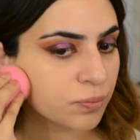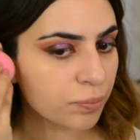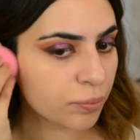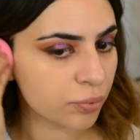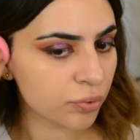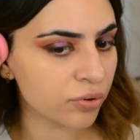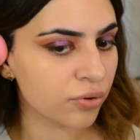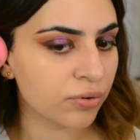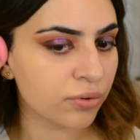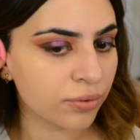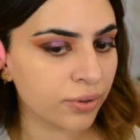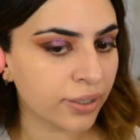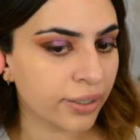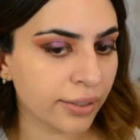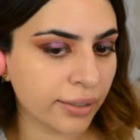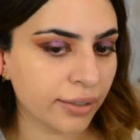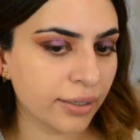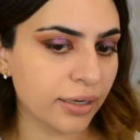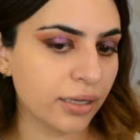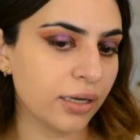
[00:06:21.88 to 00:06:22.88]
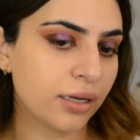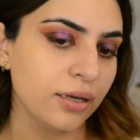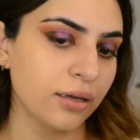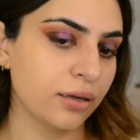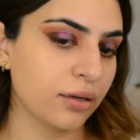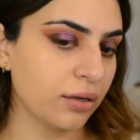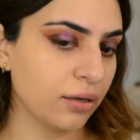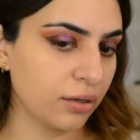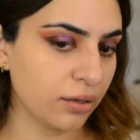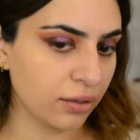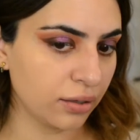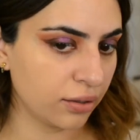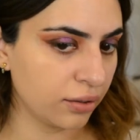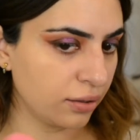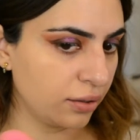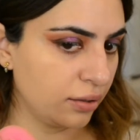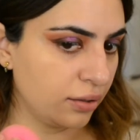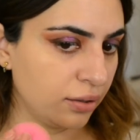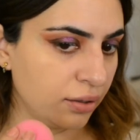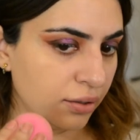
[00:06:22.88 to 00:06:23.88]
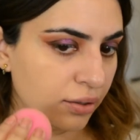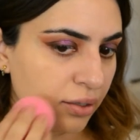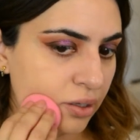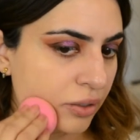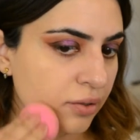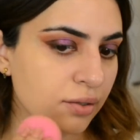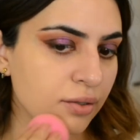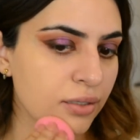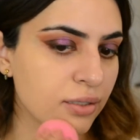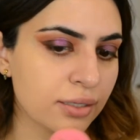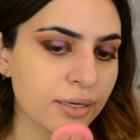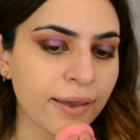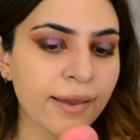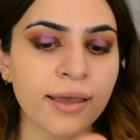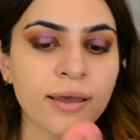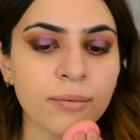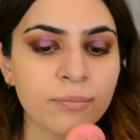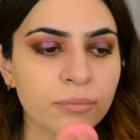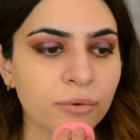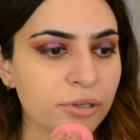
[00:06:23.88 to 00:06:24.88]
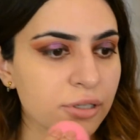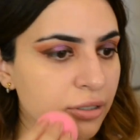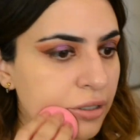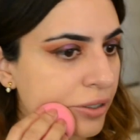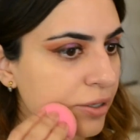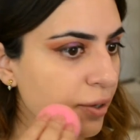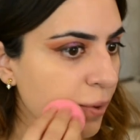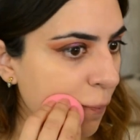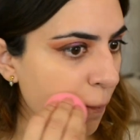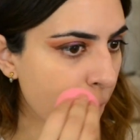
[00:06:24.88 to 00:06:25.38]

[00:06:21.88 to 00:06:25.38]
pretty damn good.